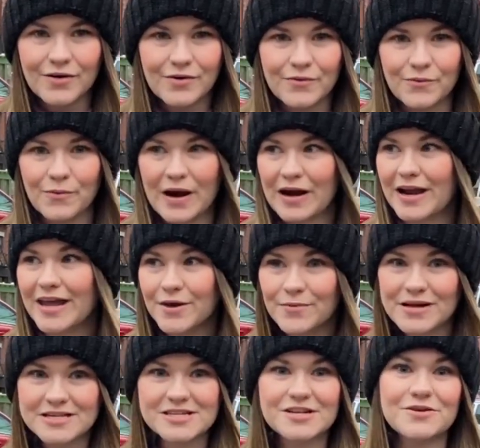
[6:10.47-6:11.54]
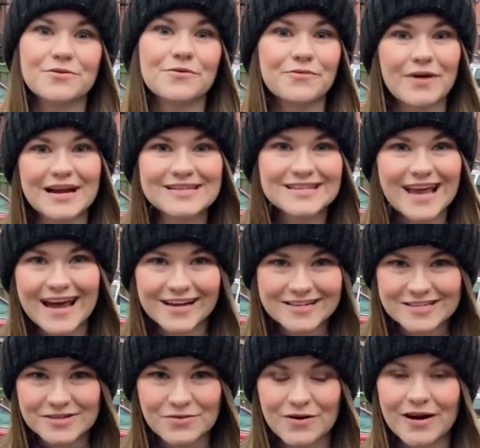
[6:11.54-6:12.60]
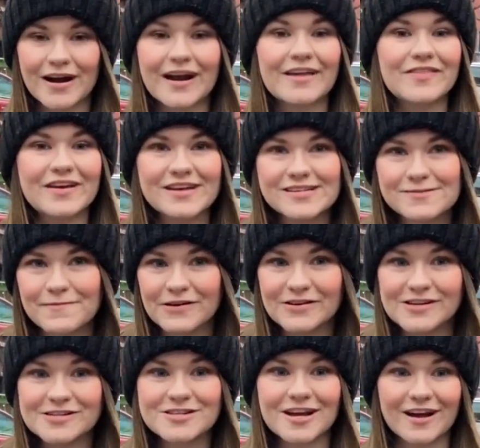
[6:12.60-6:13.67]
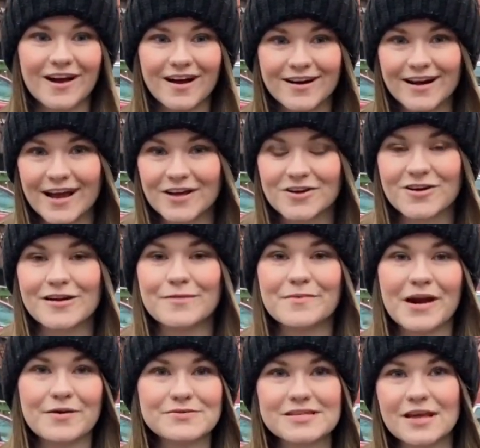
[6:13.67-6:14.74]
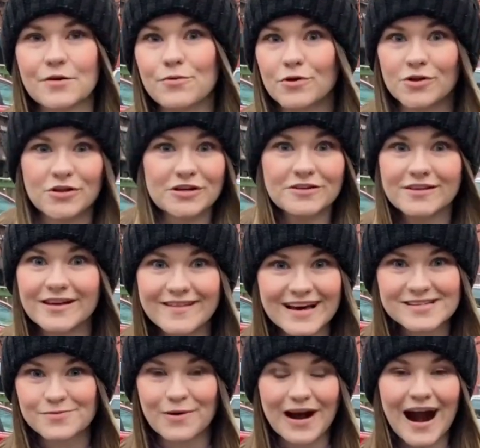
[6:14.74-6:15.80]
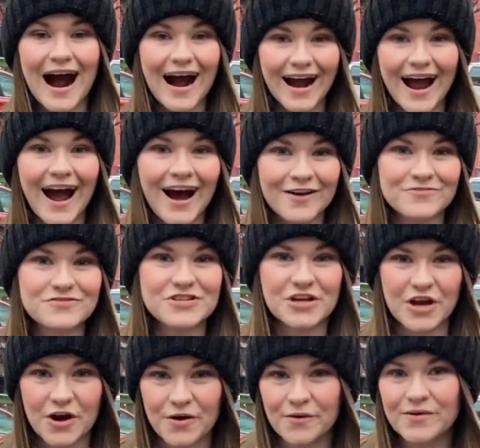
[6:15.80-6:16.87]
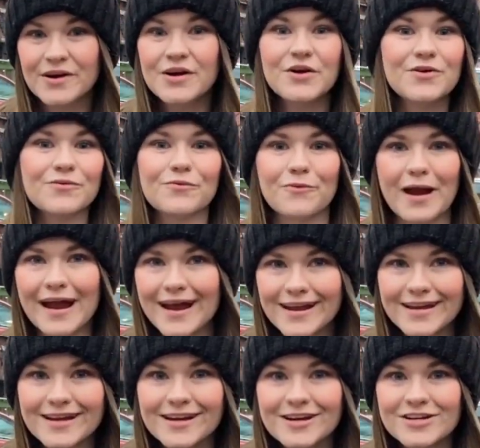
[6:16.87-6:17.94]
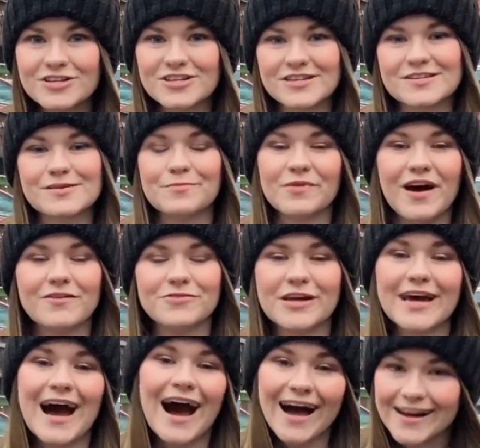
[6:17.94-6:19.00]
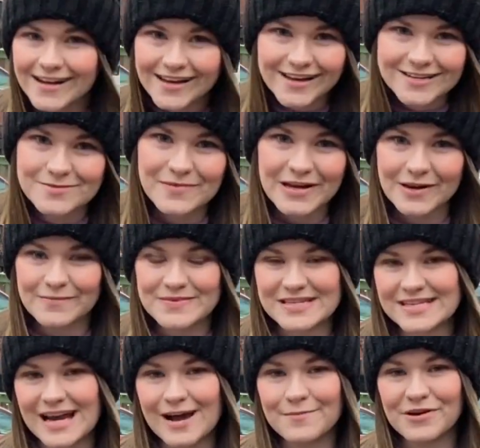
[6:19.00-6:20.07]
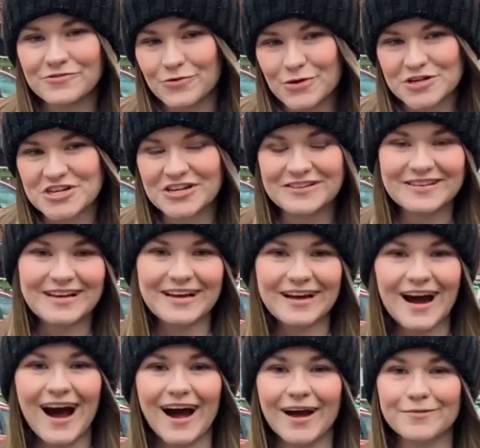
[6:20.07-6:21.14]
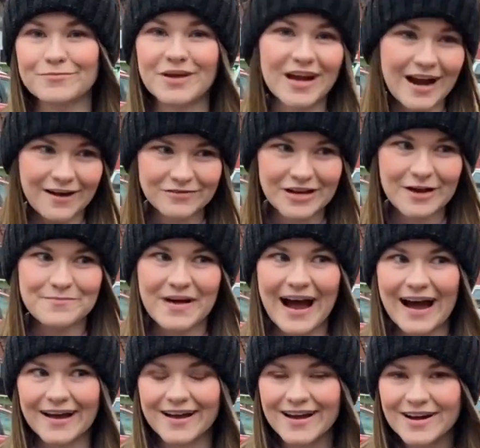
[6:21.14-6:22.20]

where he went to Ray's candy store in the East Village and got an egg cream, and I was like, well, clearly that's where I have to go. Ray just seemed lovely. I didn't get to meet him this time, unfortunately. I'm gonna have to come back,